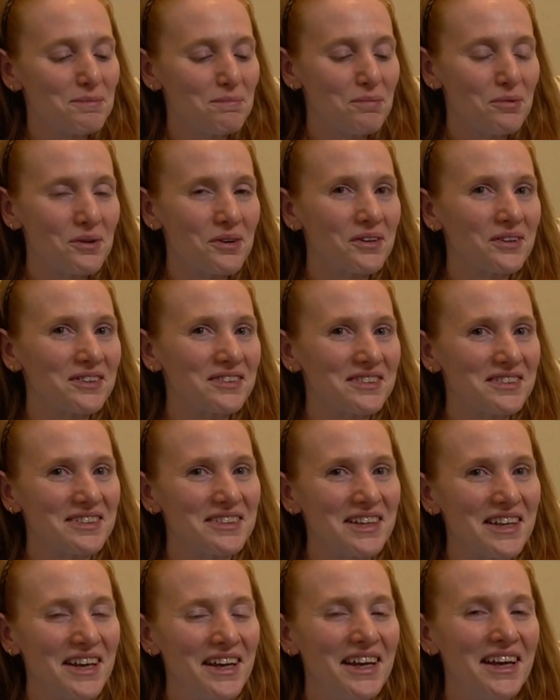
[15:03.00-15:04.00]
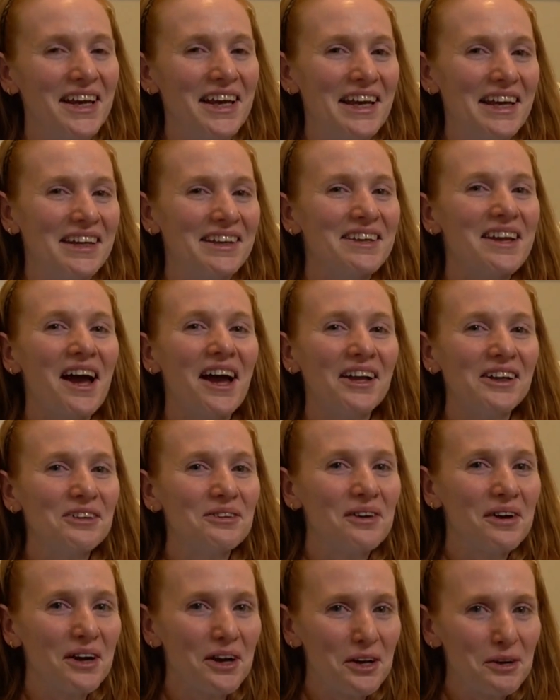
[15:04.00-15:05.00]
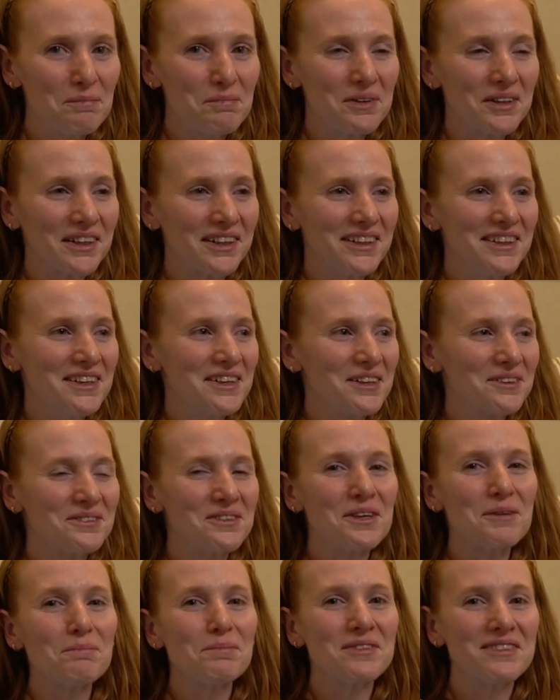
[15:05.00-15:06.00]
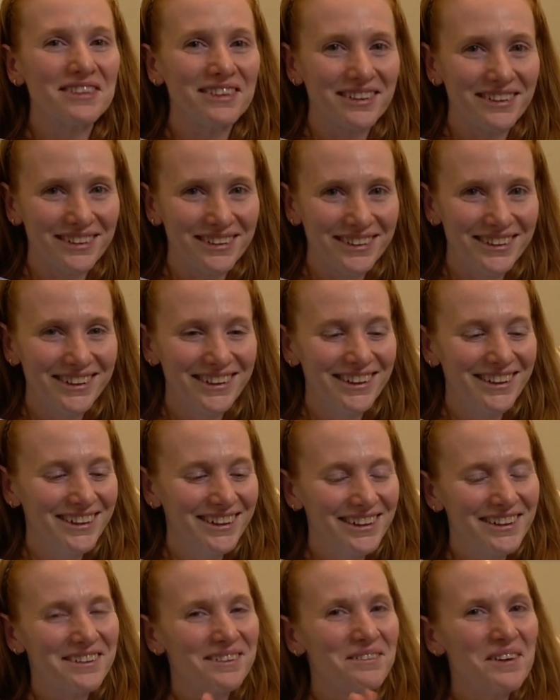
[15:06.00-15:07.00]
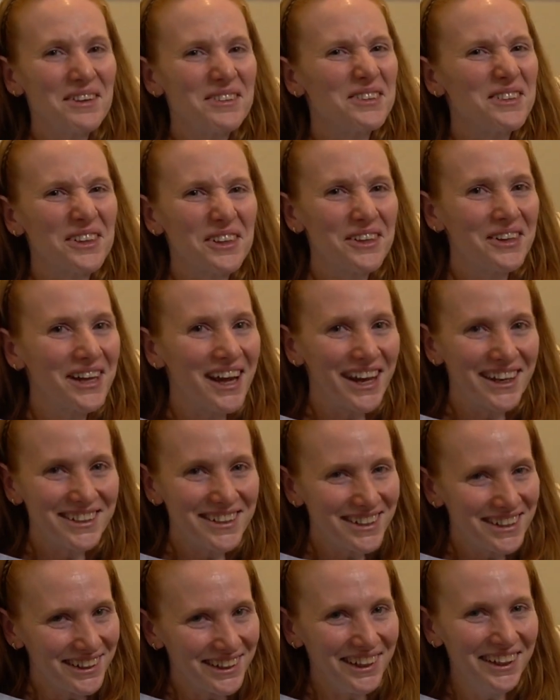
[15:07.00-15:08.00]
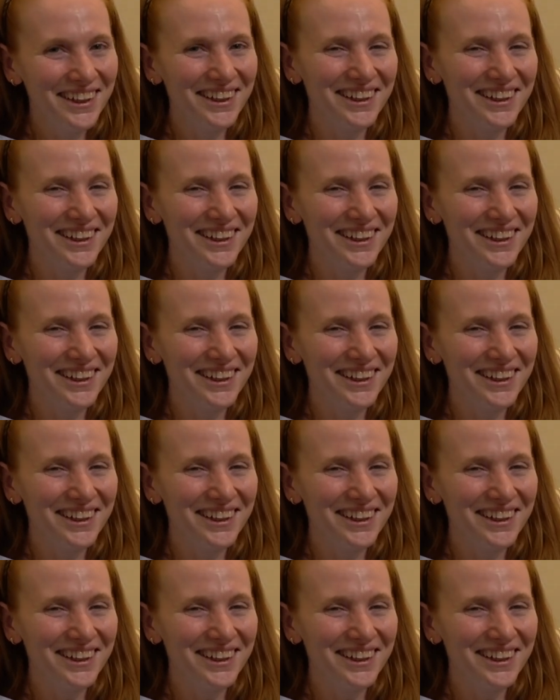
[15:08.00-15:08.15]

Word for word: Books not drunk, but you know, tipsy. Wasn't a good idea.